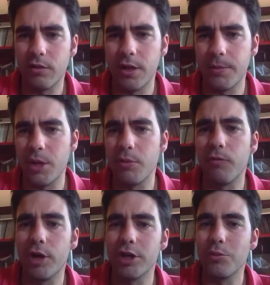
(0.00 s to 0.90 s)
They
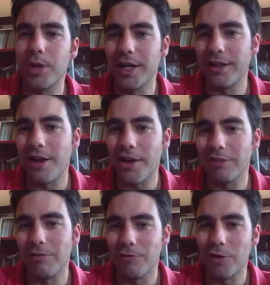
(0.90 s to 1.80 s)
prefer to buy
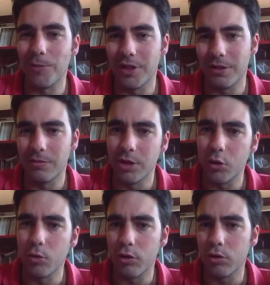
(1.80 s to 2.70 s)
directly from the
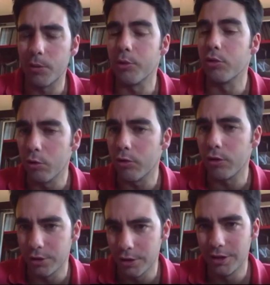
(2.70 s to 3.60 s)

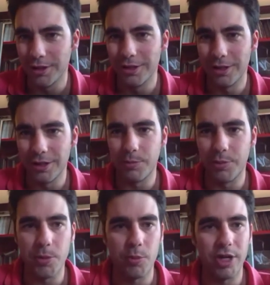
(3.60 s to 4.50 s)
producer, the
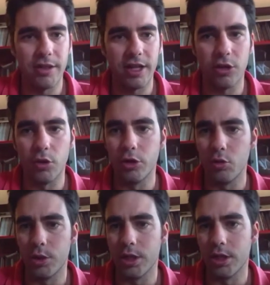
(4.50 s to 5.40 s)
premium wine, than going
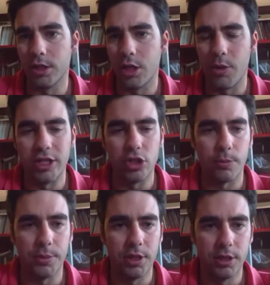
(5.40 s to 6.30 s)
to a wine shop.